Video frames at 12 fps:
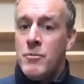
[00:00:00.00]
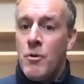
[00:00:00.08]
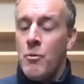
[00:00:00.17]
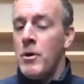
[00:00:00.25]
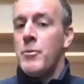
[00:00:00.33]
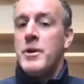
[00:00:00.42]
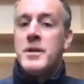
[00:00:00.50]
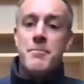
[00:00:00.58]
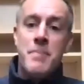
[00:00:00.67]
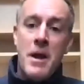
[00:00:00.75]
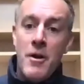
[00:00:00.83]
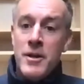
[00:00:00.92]
well, what are we
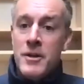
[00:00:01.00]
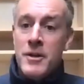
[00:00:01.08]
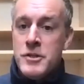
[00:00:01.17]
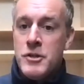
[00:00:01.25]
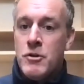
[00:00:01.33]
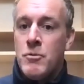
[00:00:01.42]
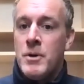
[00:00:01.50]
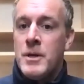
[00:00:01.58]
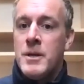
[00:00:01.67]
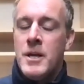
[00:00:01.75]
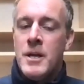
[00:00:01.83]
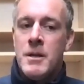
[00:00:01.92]
comparing it to,
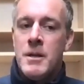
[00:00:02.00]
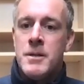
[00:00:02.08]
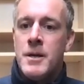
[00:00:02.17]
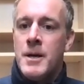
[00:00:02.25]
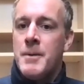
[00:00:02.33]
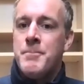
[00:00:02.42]
and